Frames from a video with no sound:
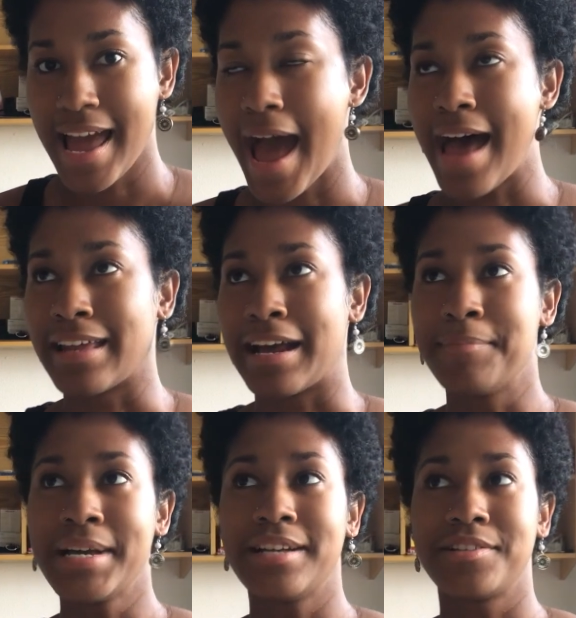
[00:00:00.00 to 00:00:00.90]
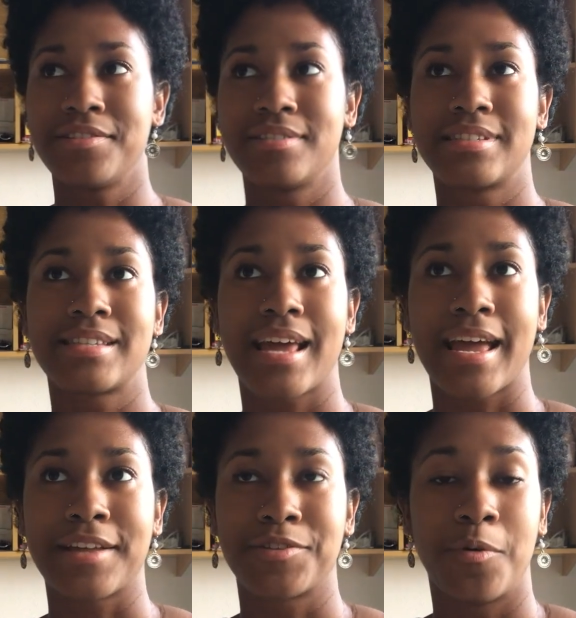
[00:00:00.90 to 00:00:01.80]
And I'm not
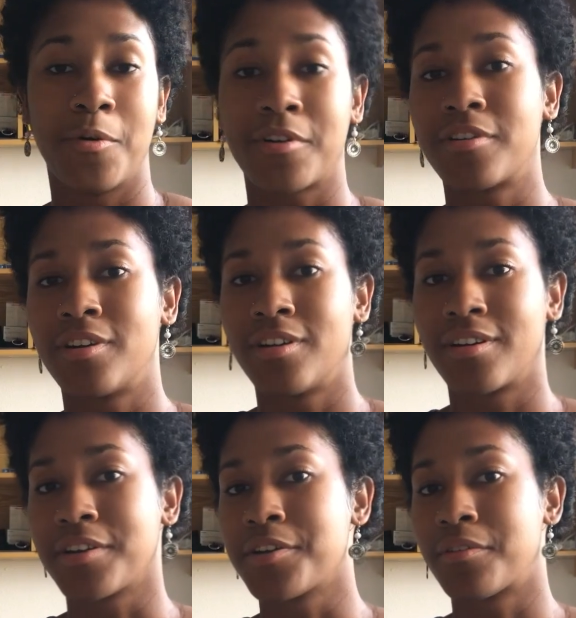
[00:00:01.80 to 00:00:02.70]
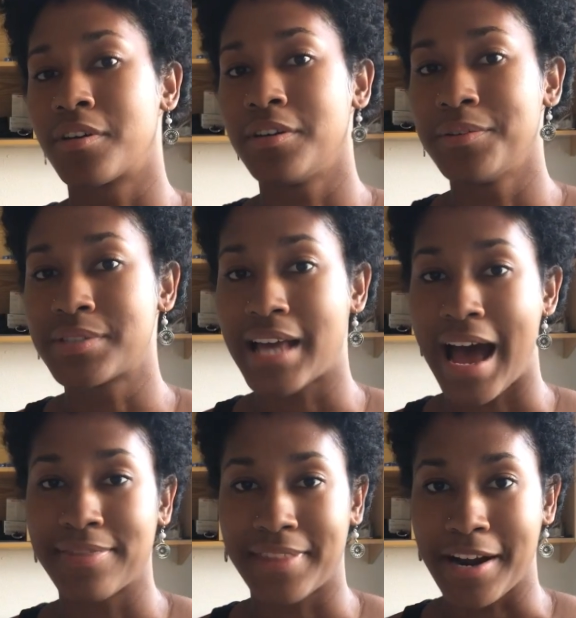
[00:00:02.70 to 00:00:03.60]
saying to order euros
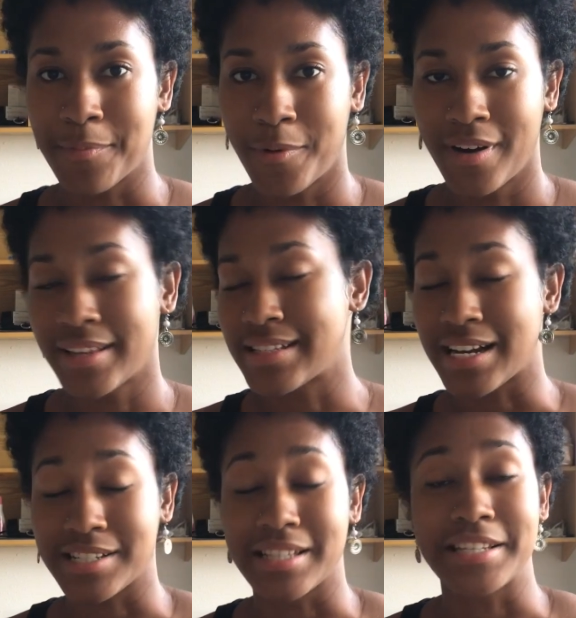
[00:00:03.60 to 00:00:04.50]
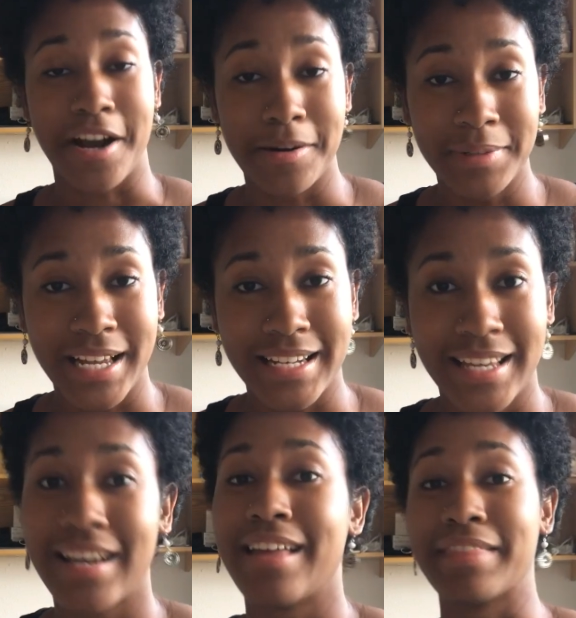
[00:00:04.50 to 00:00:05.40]
at the airport. That's actually a terrible
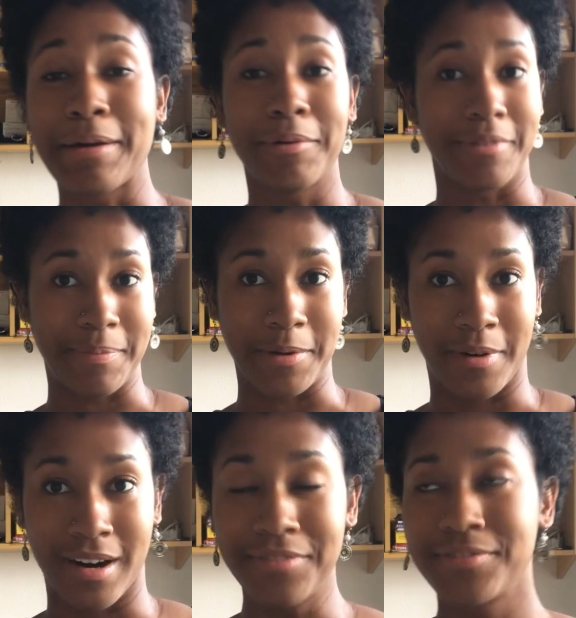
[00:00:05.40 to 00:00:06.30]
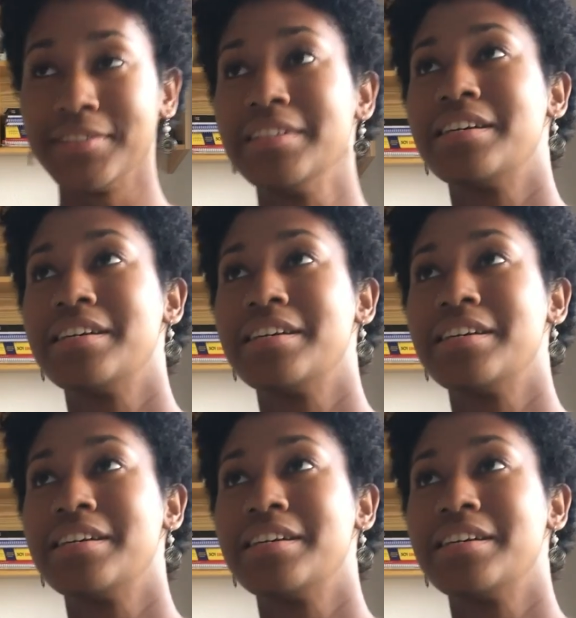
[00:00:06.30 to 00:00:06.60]
idea, and they will rip you off.